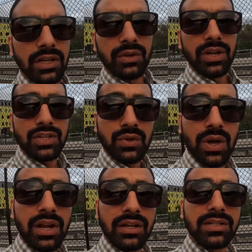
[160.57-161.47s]
UNESCO
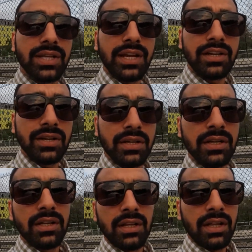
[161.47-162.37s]
heritage site
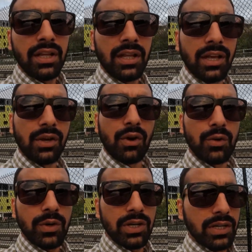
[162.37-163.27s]
in
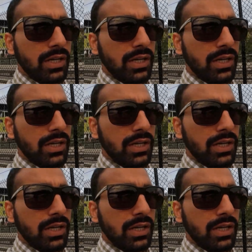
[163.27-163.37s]
Ottawa.